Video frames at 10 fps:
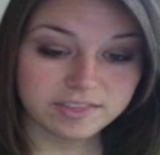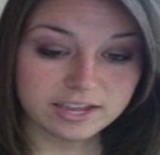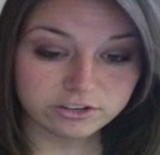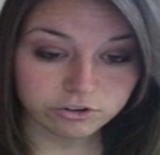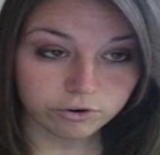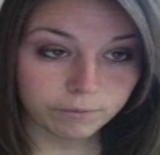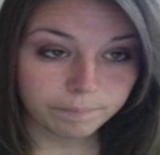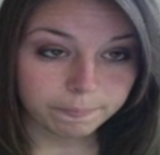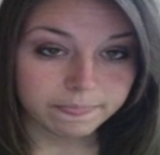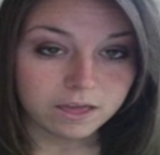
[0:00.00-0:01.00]
the integral.
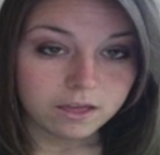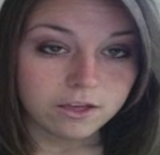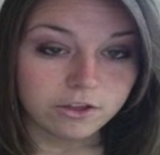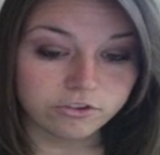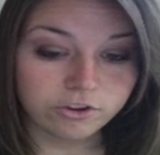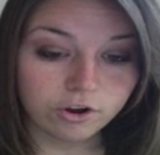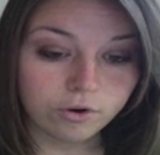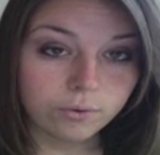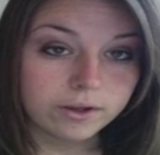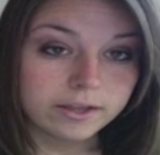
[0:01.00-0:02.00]

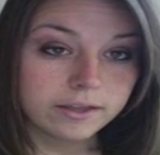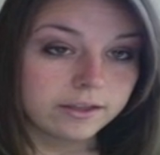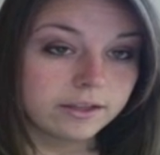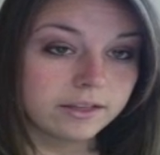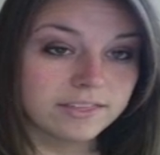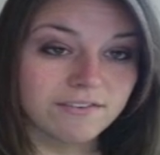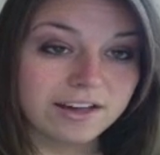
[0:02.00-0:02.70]
So they've